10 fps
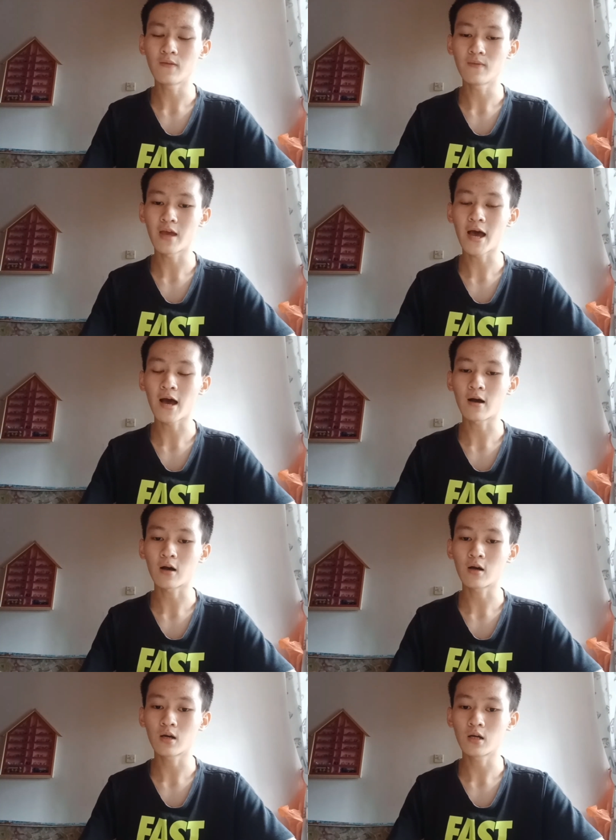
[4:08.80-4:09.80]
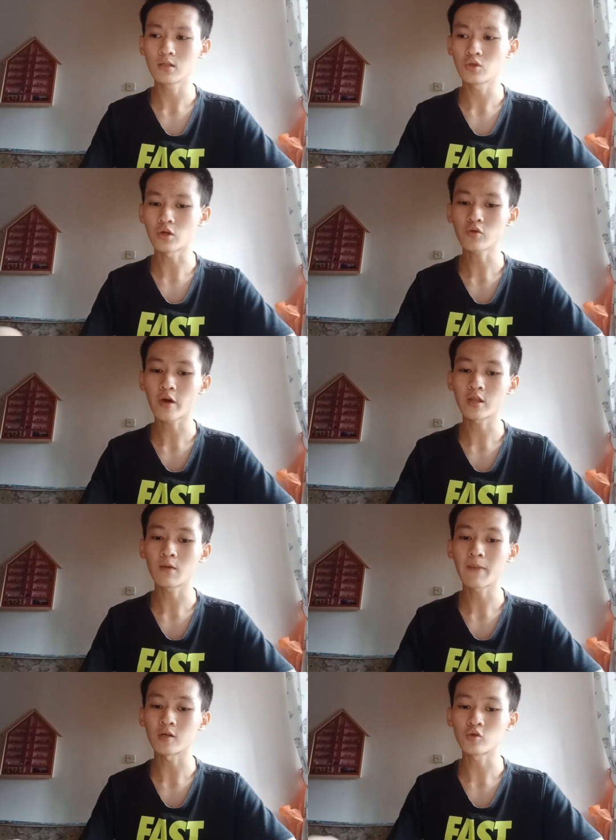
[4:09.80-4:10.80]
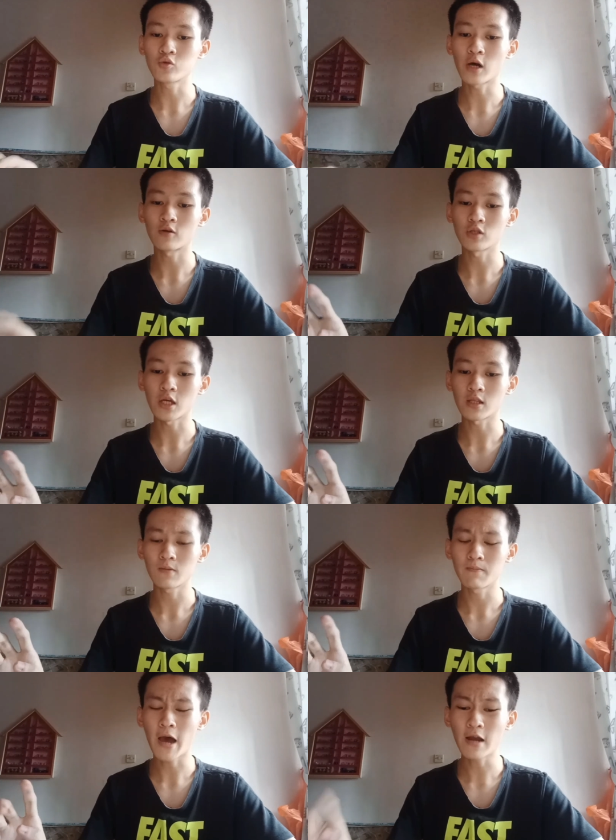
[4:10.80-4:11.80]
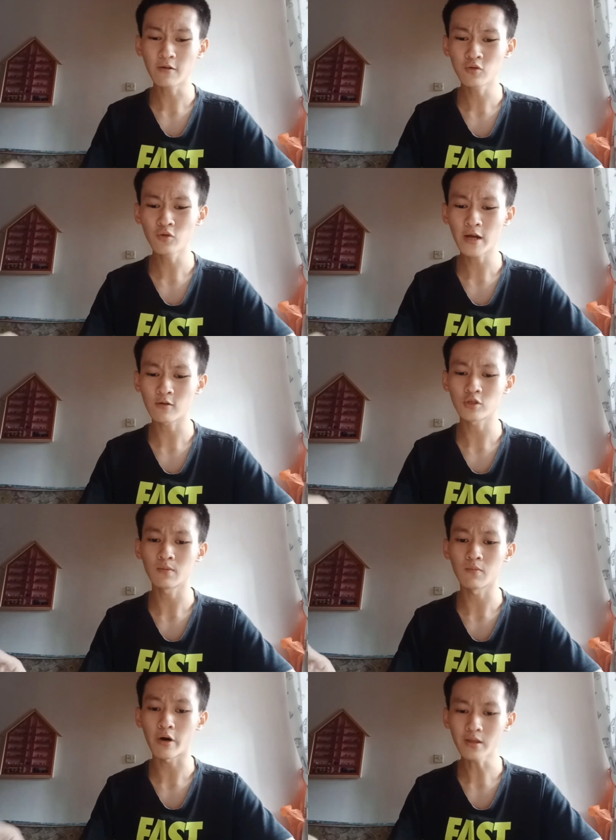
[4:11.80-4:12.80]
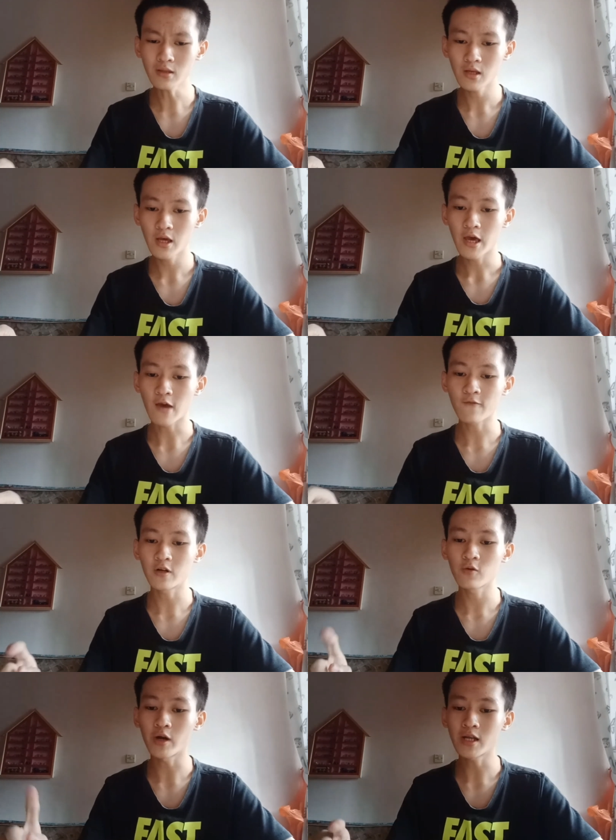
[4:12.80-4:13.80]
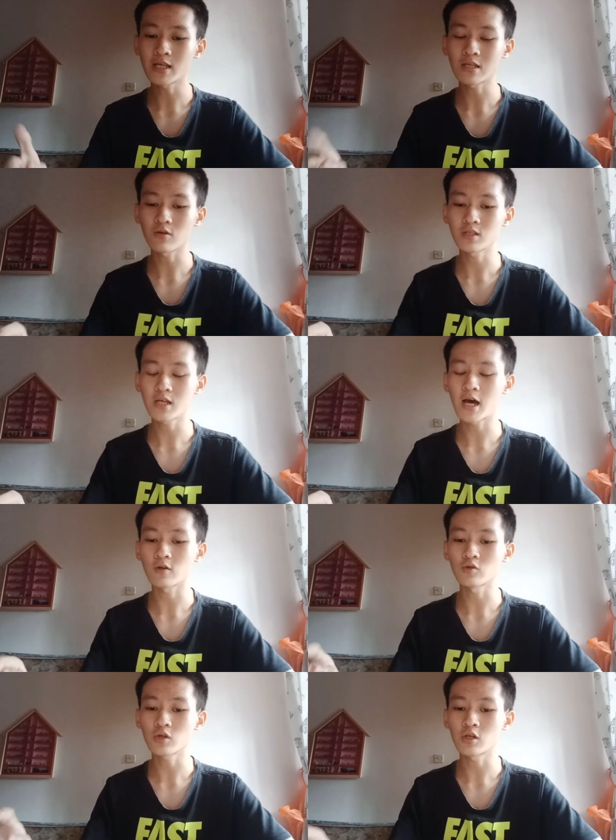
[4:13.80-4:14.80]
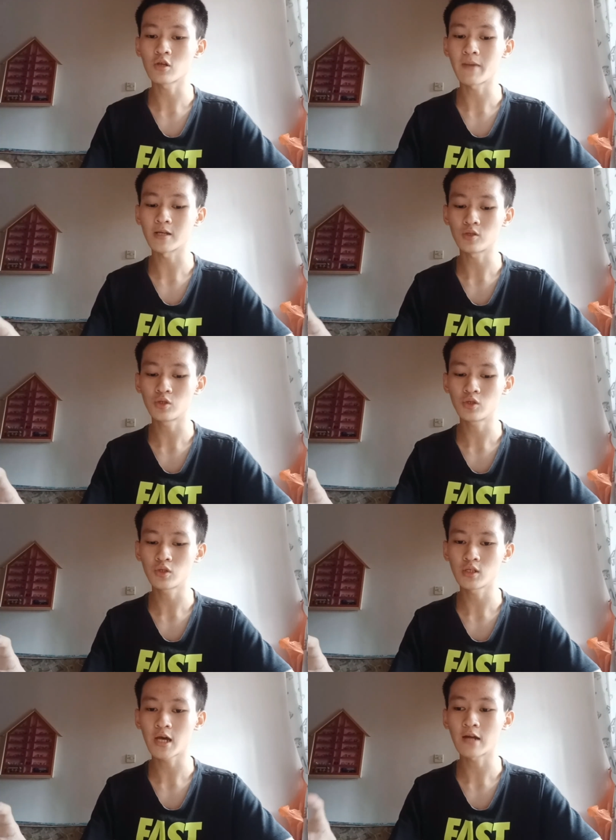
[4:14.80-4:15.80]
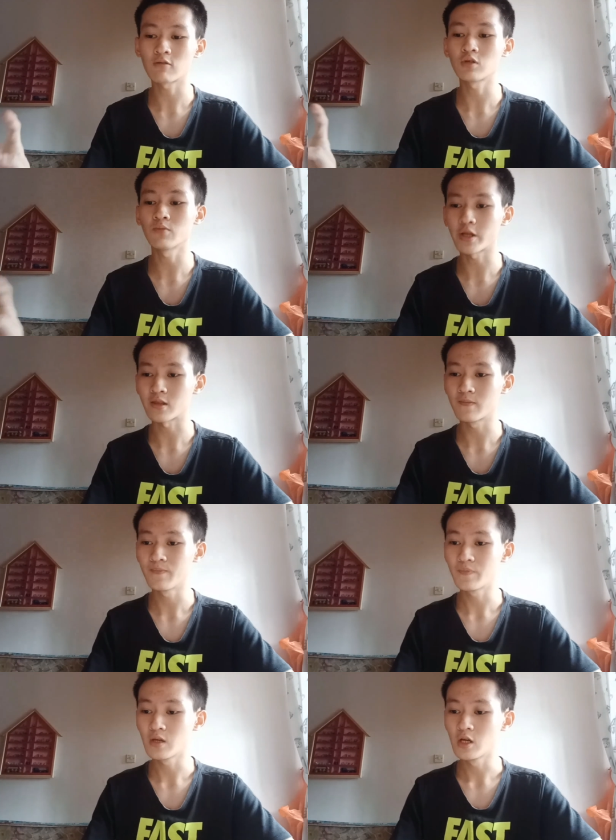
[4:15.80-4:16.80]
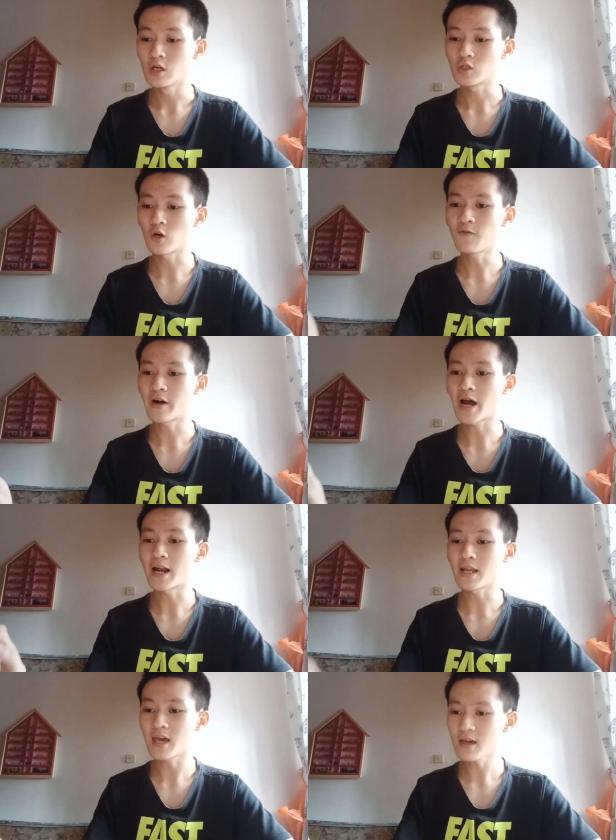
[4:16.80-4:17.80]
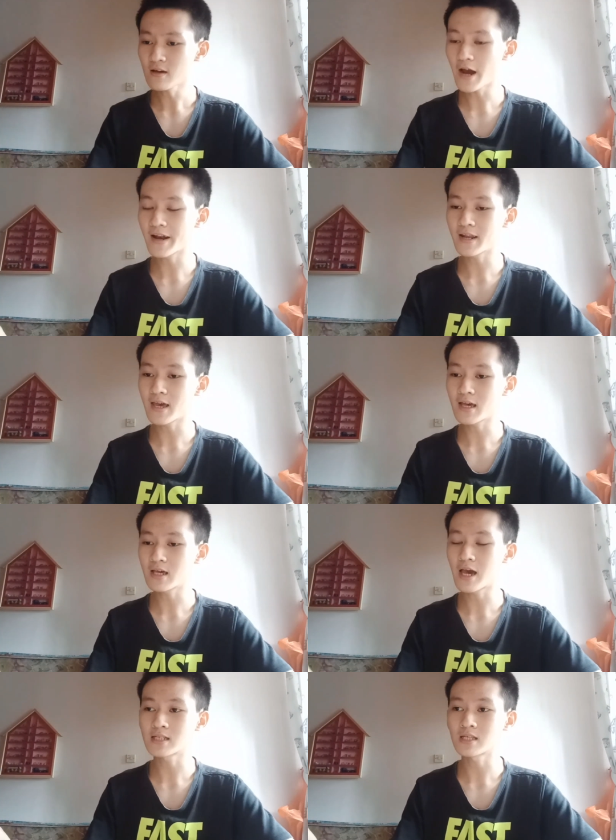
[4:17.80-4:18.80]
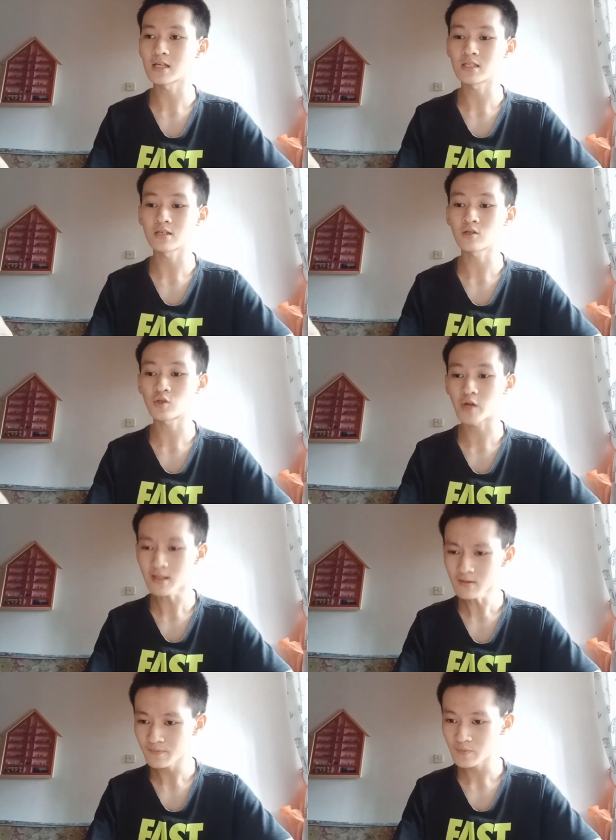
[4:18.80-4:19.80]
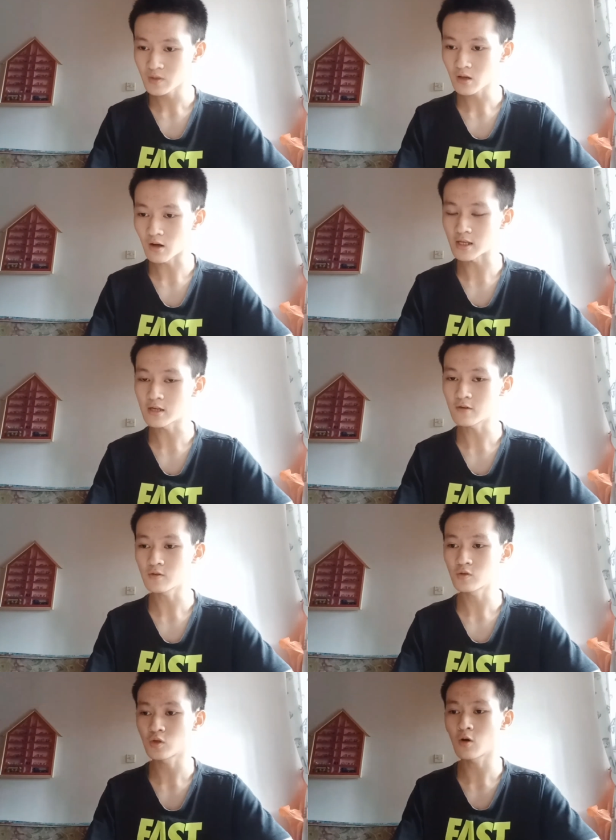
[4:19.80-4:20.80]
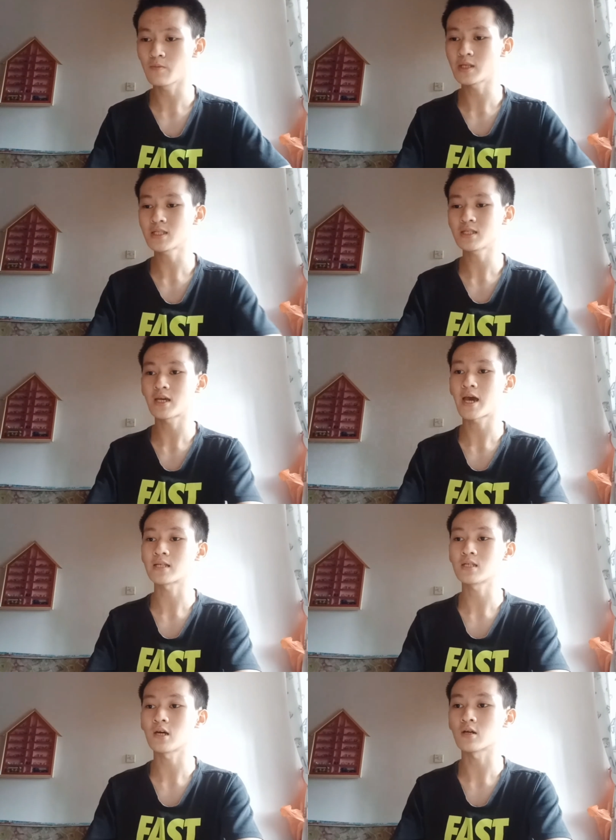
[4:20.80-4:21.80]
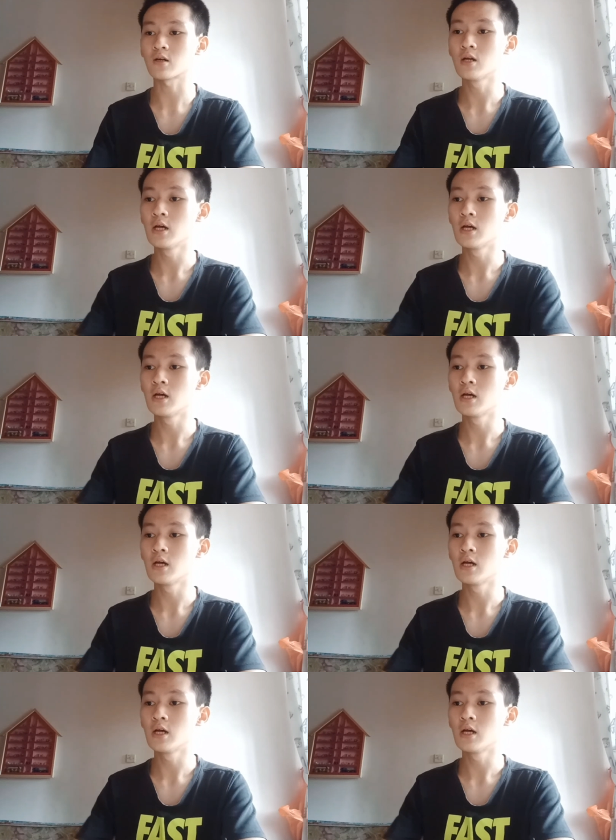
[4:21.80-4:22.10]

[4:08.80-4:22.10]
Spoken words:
they are joined together by 2 hydrogen bond, and for the guanine and cytosine are joined together by 3 hydrogen bond. So for RNA has the single strand only, so means he has a